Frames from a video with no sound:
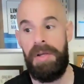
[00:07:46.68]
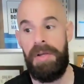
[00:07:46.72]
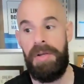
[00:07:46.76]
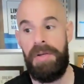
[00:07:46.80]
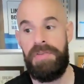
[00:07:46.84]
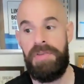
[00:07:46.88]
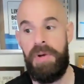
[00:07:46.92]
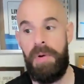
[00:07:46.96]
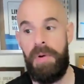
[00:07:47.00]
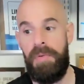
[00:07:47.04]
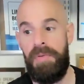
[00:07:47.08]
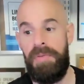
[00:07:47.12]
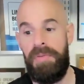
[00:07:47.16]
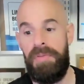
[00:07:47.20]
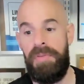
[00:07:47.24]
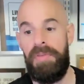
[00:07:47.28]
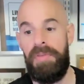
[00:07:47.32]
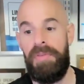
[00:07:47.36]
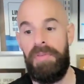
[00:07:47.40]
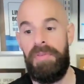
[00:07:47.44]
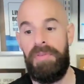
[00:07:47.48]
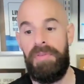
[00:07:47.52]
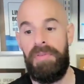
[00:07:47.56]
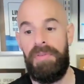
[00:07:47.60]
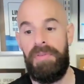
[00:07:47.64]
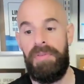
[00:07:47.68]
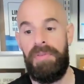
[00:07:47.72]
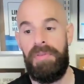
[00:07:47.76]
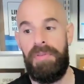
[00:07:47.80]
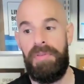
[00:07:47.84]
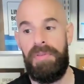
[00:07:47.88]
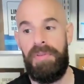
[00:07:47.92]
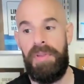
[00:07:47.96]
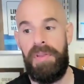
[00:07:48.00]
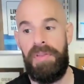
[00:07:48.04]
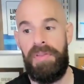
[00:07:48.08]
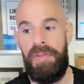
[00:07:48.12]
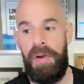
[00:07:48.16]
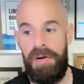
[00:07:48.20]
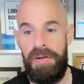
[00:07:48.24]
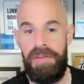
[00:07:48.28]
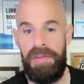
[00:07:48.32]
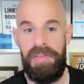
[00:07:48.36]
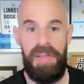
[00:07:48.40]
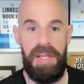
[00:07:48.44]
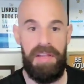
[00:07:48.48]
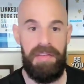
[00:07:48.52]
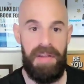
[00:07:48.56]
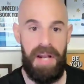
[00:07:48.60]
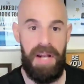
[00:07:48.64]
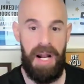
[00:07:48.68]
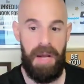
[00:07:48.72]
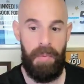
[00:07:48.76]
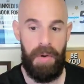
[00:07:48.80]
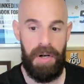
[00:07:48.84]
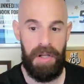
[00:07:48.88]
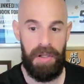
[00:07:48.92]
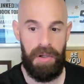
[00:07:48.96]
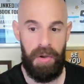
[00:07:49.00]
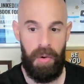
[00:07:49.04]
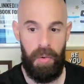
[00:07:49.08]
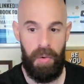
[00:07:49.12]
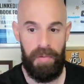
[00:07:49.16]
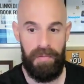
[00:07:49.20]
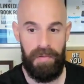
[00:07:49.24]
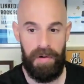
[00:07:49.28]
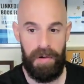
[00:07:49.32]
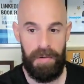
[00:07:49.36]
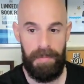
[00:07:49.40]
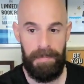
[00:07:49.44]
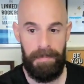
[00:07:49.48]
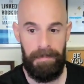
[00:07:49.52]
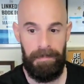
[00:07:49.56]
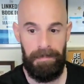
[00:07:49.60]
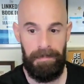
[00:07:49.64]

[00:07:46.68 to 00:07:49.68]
So the third thing that I want to go over